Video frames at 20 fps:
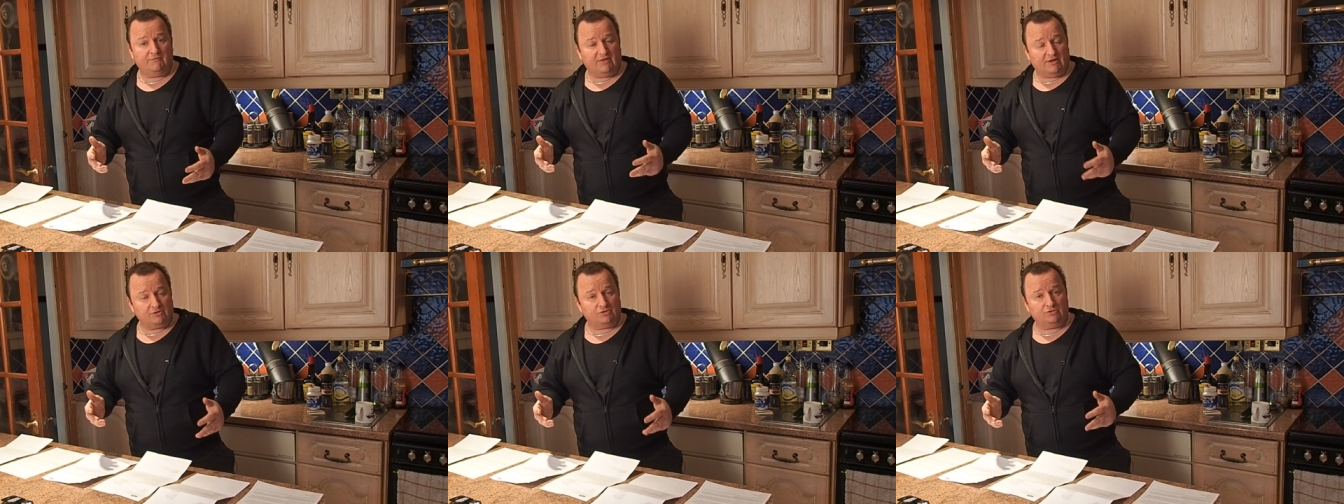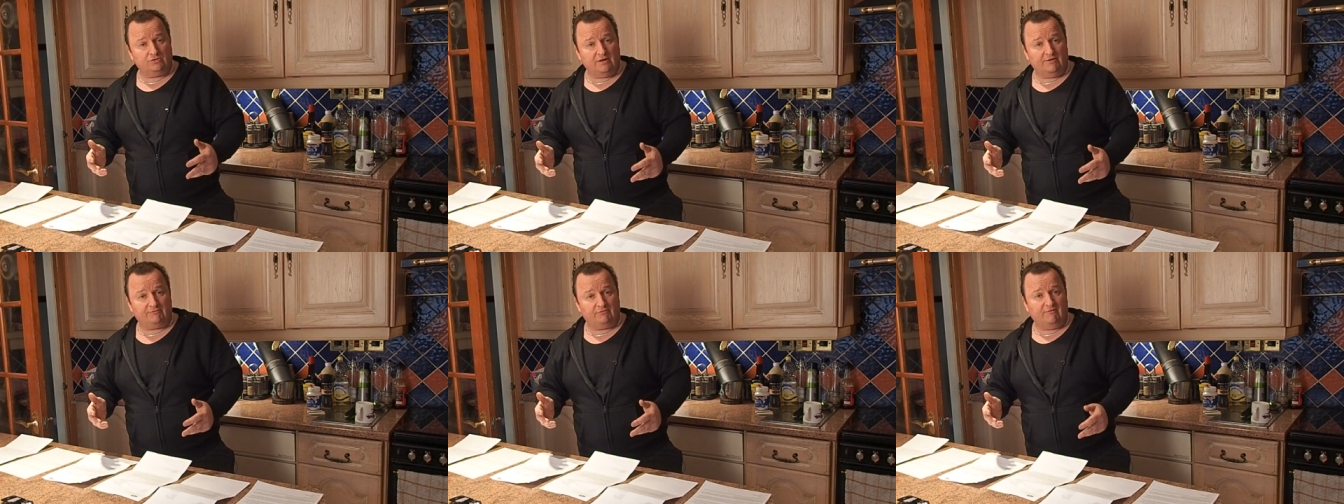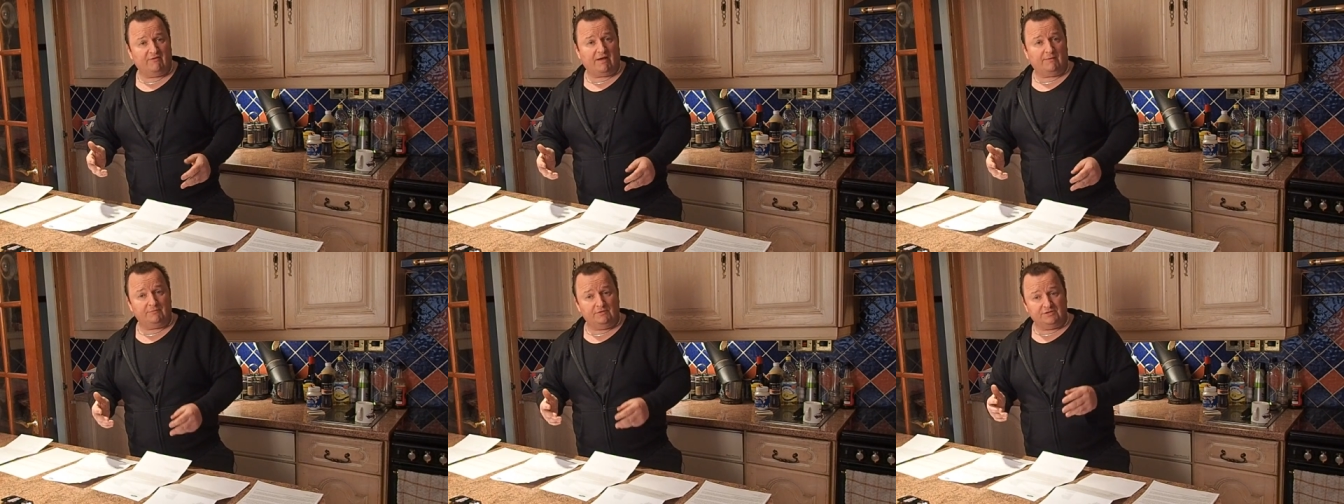That should never have
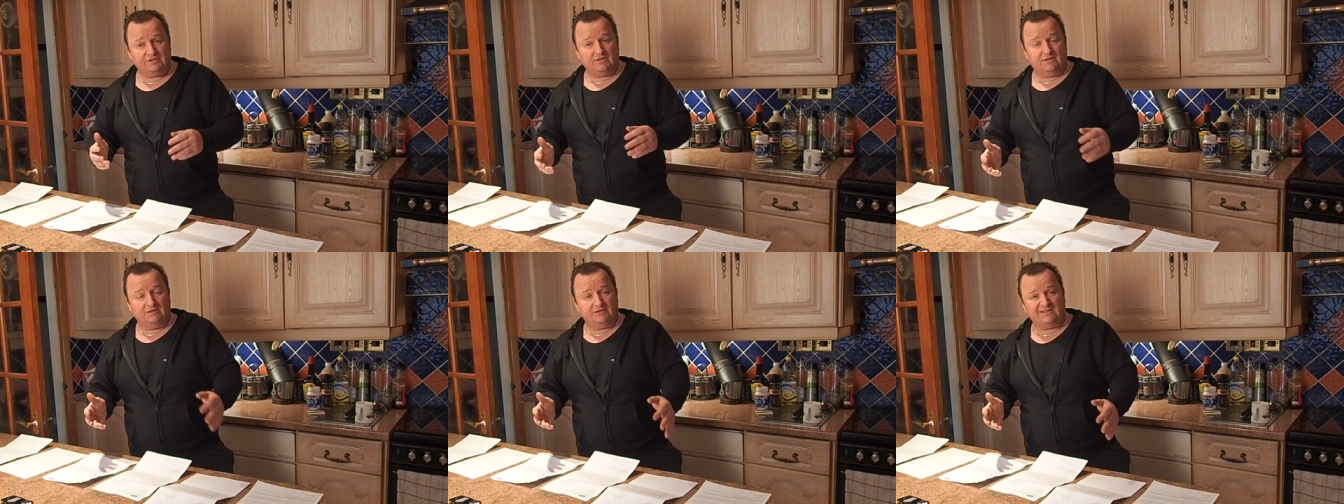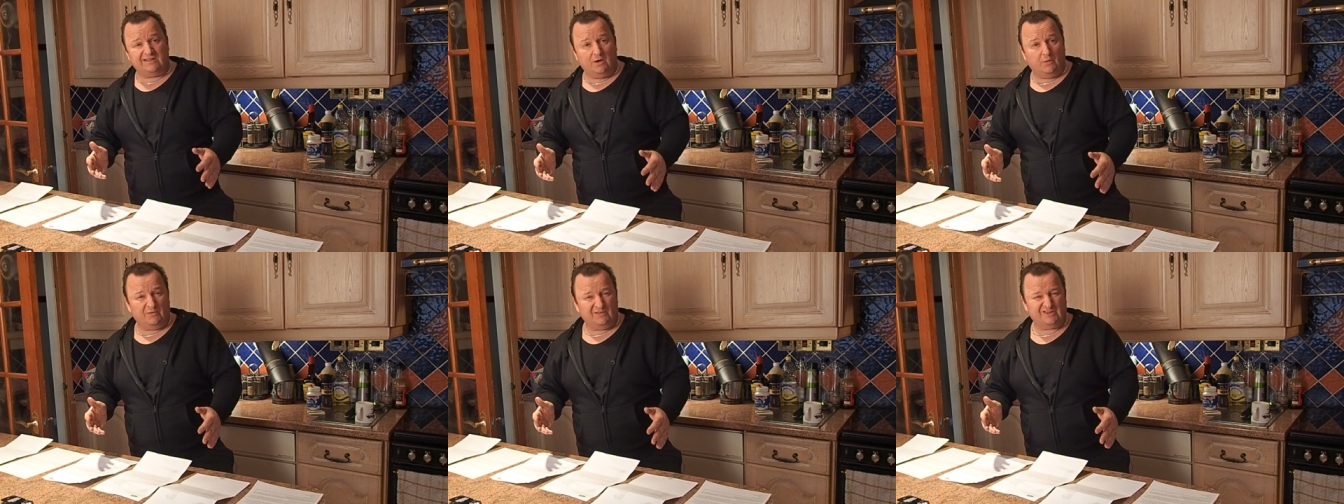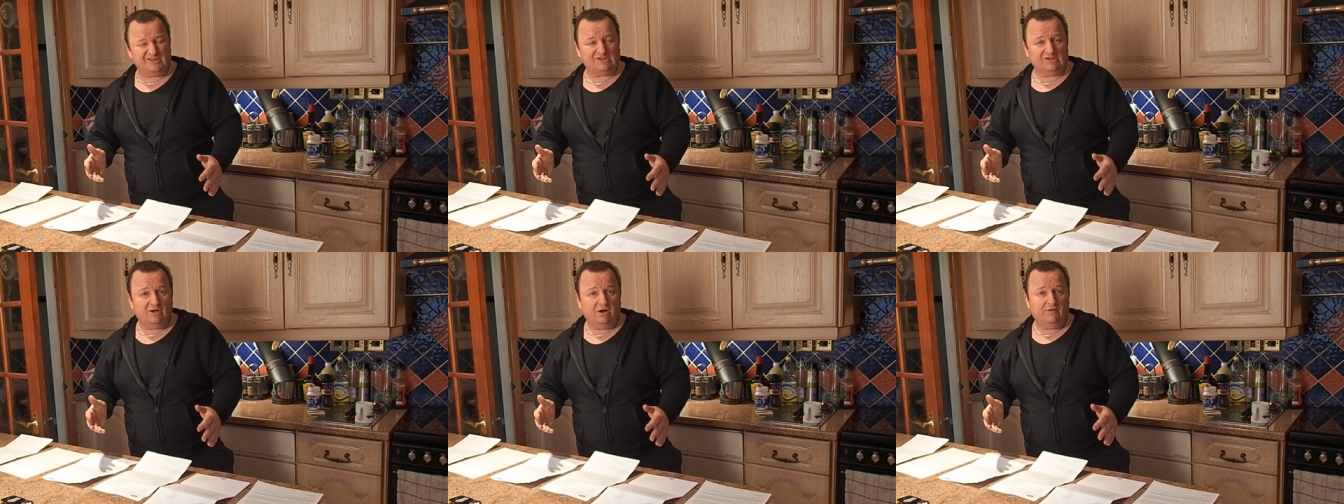happened. He said he's dealt with the
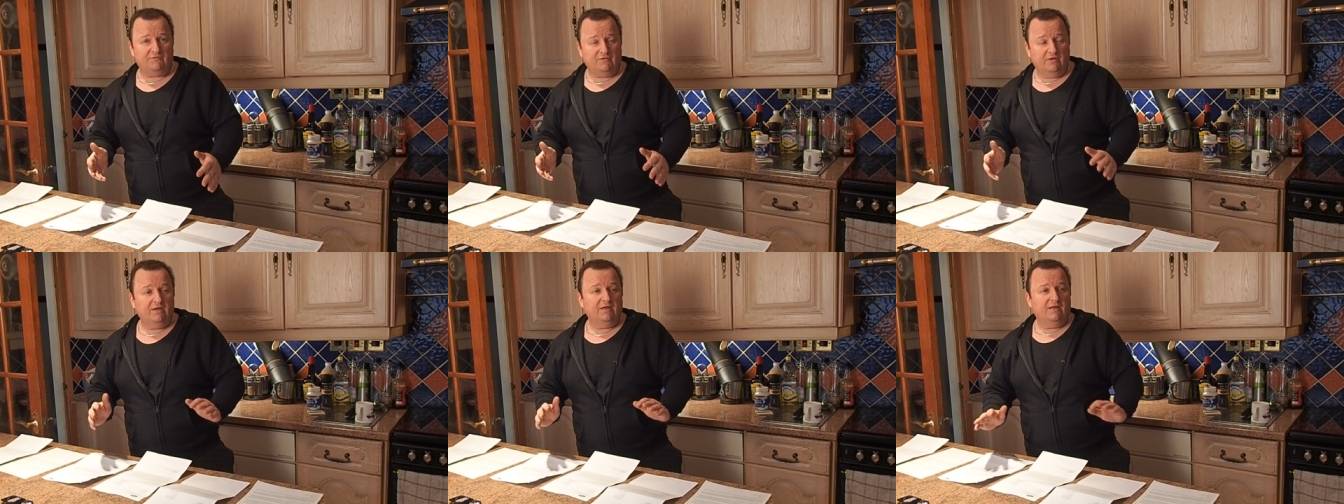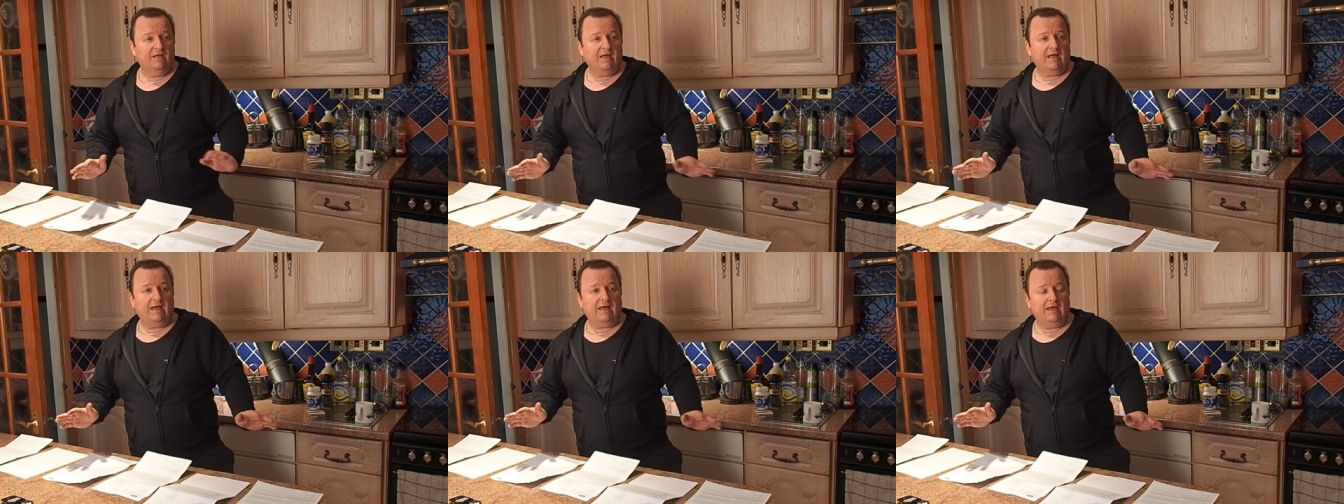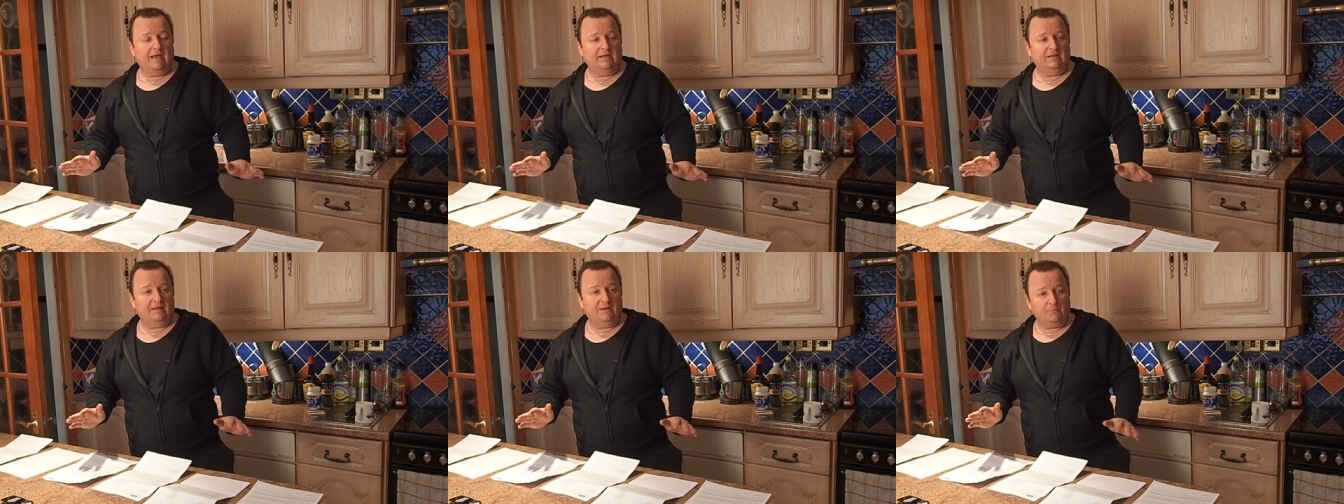staff
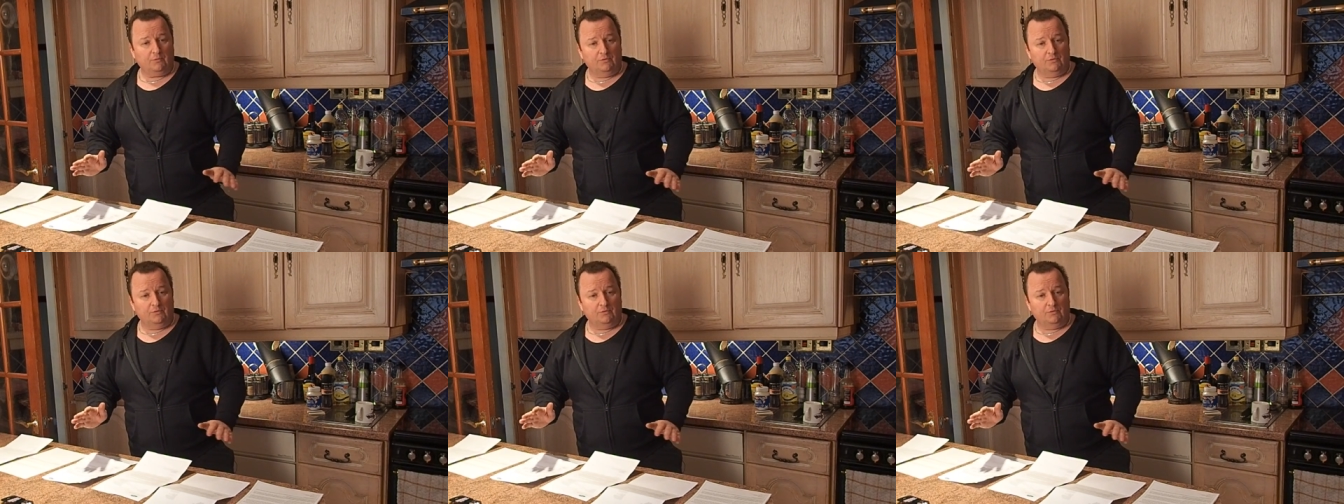and they